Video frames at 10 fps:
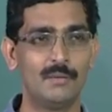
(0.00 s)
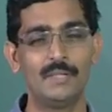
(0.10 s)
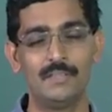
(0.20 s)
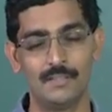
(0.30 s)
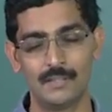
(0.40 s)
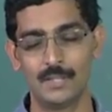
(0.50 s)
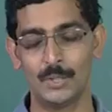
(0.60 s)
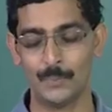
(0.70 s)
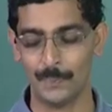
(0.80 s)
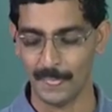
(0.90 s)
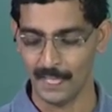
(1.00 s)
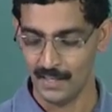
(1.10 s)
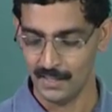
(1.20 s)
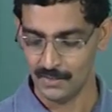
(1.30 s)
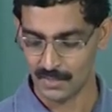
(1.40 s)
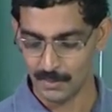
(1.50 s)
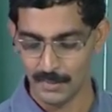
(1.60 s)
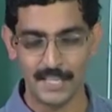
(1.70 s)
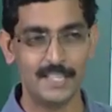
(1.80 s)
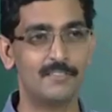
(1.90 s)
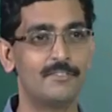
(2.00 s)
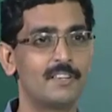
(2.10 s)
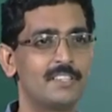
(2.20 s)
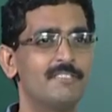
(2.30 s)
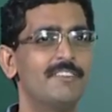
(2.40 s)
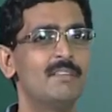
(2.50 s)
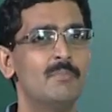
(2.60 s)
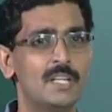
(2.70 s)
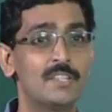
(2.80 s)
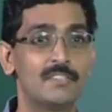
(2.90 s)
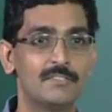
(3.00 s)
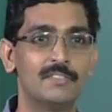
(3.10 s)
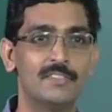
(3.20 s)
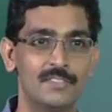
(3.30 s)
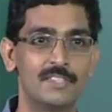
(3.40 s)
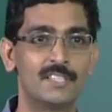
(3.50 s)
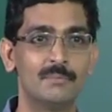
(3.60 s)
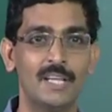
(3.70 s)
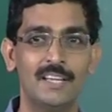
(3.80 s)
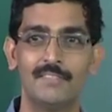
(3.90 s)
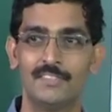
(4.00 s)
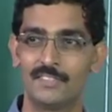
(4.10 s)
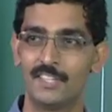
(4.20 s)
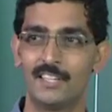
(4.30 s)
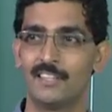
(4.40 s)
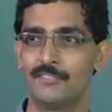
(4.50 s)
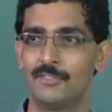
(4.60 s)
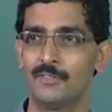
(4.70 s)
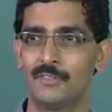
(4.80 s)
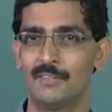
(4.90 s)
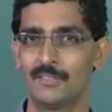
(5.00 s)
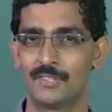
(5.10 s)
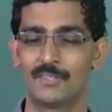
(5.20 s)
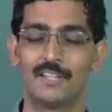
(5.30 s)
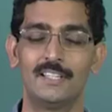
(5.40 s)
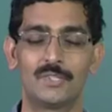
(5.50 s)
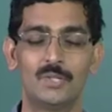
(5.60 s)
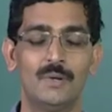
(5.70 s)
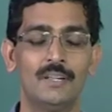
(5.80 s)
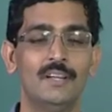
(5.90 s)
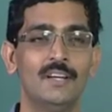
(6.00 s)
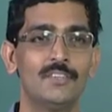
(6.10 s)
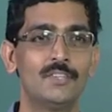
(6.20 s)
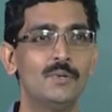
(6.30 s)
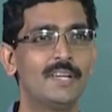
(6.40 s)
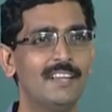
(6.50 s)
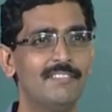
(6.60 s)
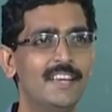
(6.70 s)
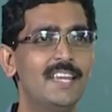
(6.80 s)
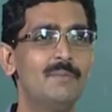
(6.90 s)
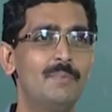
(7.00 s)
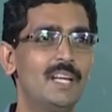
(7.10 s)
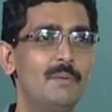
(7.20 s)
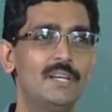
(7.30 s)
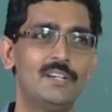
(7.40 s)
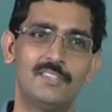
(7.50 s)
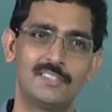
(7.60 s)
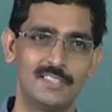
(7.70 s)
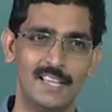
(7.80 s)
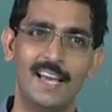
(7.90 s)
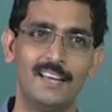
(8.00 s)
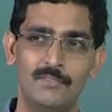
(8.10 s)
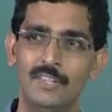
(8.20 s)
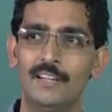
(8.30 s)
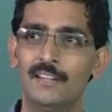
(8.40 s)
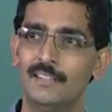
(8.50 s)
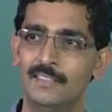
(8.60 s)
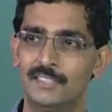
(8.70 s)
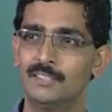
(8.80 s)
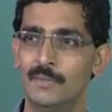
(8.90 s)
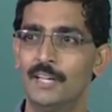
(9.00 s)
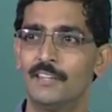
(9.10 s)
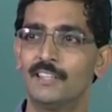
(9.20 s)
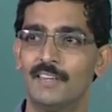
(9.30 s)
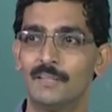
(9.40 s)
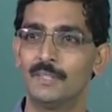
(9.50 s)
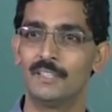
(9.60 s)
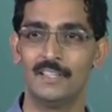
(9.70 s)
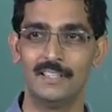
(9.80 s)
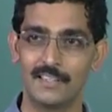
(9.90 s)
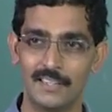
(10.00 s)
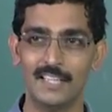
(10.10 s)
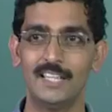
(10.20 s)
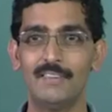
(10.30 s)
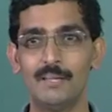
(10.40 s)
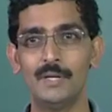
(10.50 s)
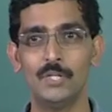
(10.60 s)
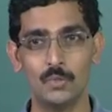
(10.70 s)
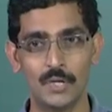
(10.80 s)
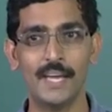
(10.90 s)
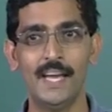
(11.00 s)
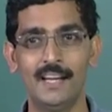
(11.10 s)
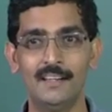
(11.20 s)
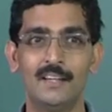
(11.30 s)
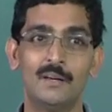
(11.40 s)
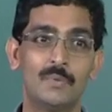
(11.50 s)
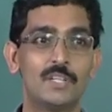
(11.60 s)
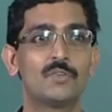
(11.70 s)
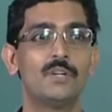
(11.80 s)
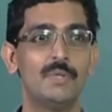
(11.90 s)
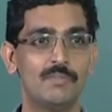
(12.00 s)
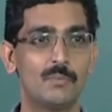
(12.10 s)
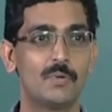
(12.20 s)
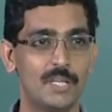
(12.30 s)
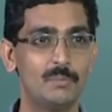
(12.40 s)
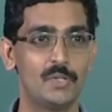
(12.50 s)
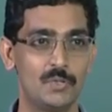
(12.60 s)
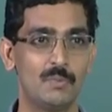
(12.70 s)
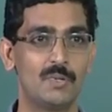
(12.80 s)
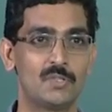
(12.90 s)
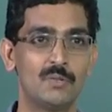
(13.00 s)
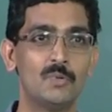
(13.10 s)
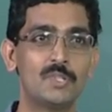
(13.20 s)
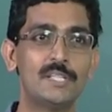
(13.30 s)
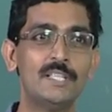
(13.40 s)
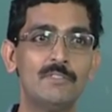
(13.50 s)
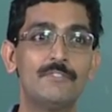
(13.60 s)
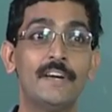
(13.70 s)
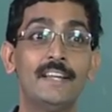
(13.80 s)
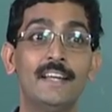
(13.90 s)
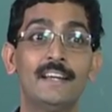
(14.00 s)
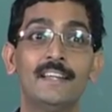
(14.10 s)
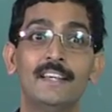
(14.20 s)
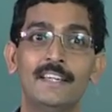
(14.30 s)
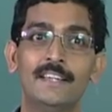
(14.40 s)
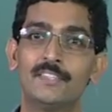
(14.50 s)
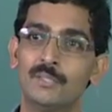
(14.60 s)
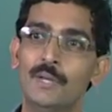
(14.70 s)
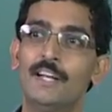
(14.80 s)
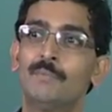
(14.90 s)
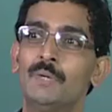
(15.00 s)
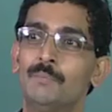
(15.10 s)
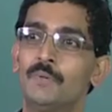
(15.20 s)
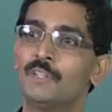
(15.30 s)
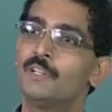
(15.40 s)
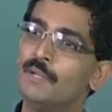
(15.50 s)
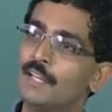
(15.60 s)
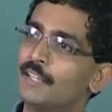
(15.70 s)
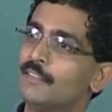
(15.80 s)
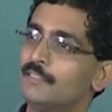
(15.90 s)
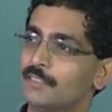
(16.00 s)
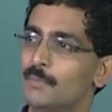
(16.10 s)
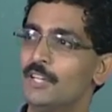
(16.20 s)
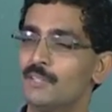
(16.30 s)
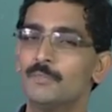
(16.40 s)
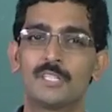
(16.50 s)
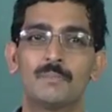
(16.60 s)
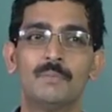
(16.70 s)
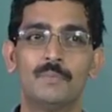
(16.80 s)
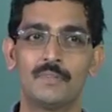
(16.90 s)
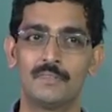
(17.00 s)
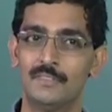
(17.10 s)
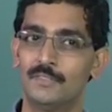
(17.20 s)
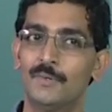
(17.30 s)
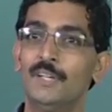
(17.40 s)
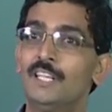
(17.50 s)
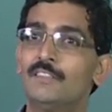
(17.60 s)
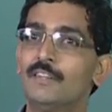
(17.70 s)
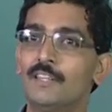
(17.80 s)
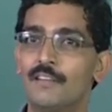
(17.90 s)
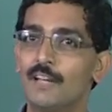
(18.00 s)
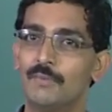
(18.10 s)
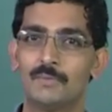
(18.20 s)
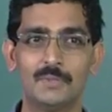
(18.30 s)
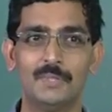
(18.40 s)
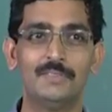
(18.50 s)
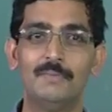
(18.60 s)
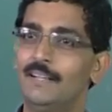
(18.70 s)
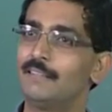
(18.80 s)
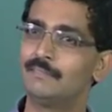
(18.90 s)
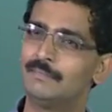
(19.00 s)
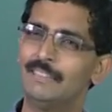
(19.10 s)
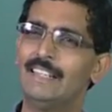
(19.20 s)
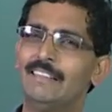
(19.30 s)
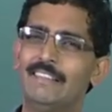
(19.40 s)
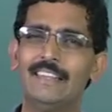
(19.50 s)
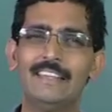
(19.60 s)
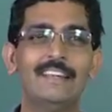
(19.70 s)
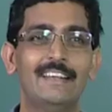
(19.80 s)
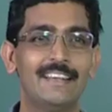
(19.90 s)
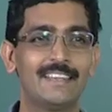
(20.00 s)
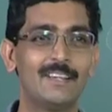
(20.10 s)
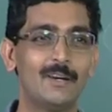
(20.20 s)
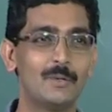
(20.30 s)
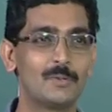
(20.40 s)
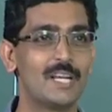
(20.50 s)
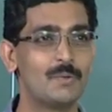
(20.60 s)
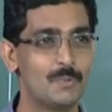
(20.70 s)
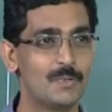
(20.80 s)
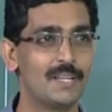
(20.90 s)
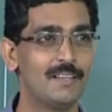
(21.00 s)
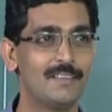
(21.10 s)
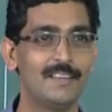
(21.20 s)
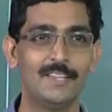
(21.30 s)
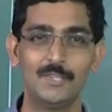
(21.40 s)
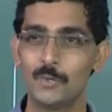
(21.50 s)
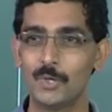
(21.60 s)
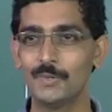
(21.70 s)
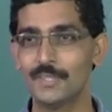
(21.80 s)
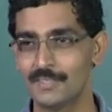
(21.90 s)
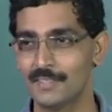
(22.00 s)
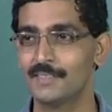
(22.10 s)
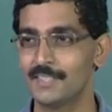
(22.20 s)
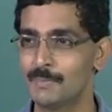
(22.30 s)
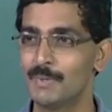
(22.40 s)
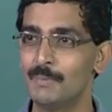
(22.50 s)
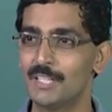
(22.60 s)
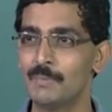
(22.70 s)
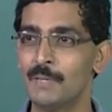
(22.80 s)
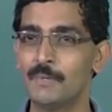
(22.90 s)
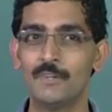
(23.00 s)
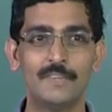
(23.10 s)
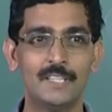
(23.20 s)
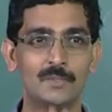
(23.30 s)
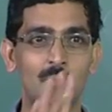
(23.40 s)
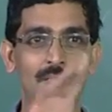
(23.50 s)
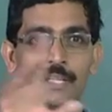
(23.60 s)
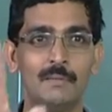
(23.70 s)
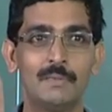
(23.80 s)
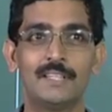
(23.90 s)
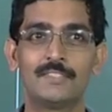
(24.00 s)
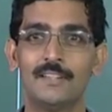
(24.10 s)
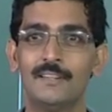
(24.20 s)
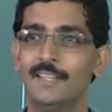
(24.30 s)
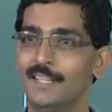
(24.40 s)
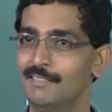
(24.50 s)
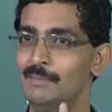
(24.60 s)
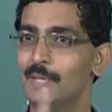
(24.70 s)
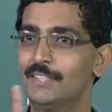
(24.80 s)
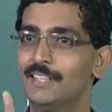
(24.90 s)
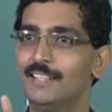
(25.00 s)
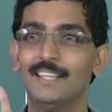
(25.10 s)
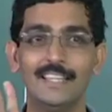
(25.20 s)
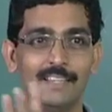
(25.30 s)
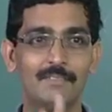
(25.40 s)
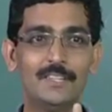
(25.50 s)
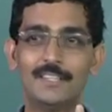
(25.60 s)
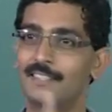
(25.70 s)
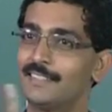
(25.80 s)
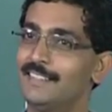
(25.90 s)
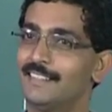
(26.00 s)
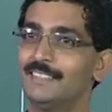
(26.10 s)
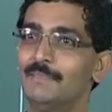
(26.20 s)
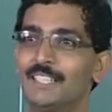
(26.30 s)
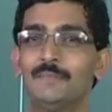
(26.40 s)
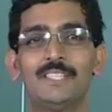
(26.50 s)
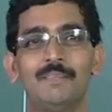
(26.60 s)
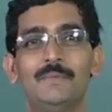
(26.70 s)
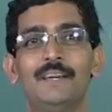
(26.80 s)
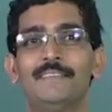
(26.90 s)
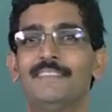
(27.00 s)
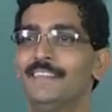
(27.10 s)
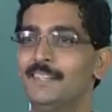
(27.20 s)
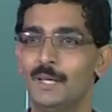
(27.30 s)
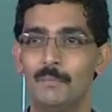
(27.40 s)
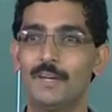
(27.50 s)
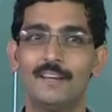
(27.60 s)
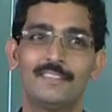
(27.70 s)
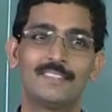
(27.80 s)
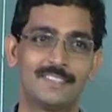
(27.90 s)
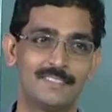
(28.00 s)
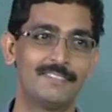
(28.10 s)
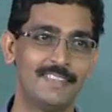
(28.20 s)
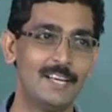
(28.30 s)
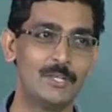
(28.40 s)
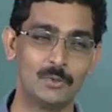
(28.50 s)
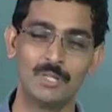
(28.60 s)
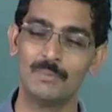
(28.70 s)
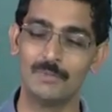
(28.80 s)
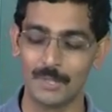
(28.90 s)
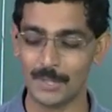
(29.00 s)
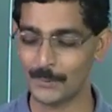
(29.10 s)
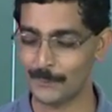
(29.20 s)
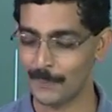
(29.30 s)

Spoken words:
I mean you are simulating it for say 5 minutes of system time, which is taking a few hours to run and so on. So you can vary parameters at will in the simulated environment. In a real environment you can, but it is going to be even more time consuming. So mostly you will find that in a simulated paper there will be like simulation based paper 20-30 graphs, does not matter, vary and get all those graphs put together. You go to a test bed based paper, you will find some one table, that is all. We measured, it works, here is the measurements, I am done, right, because it is finally shown to be working.